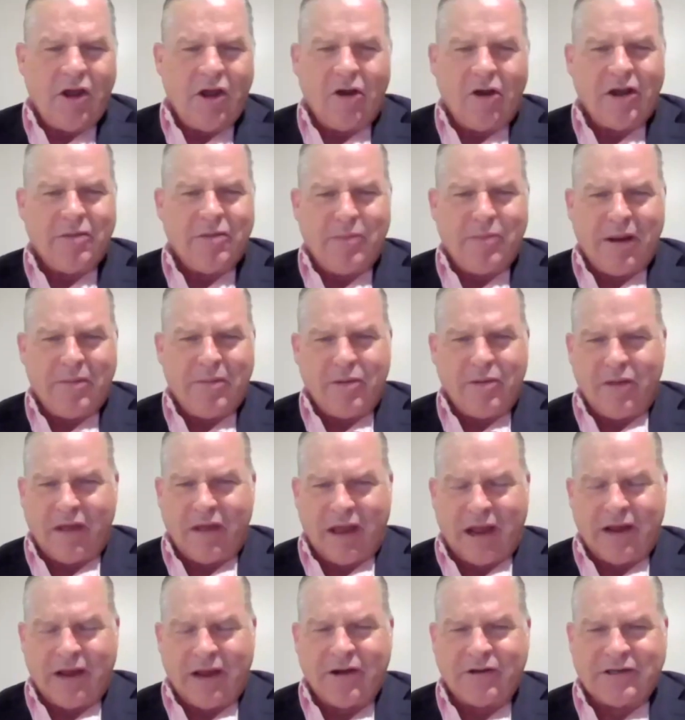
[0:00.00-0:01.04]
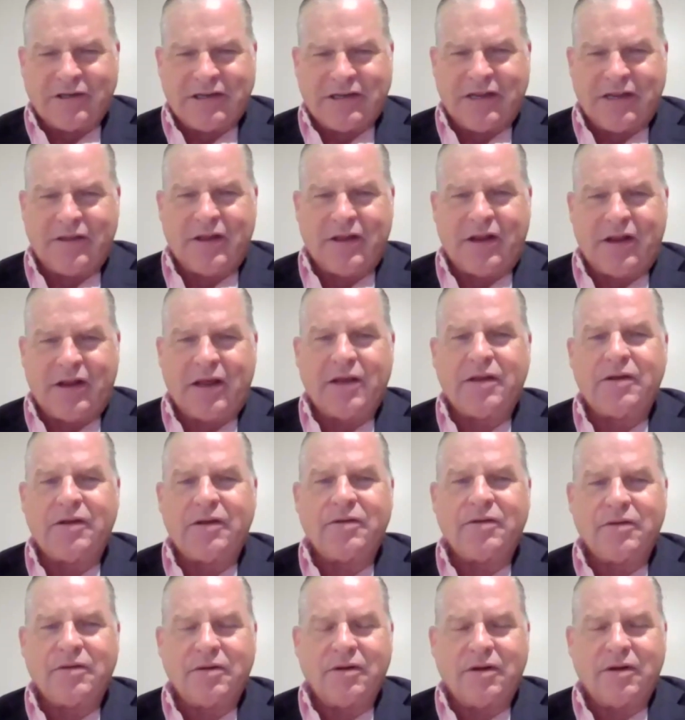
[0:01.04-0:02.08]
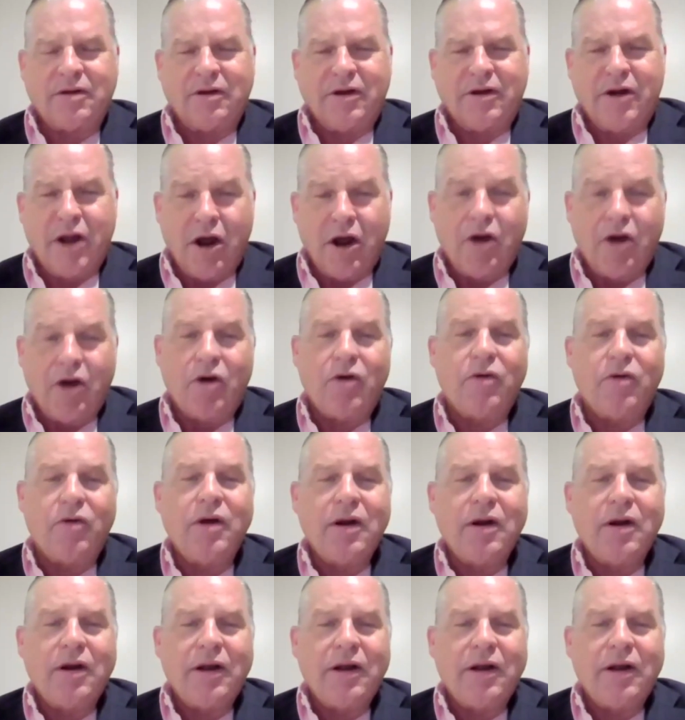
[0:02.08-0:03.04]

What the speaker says: the only member of the IOC that I know.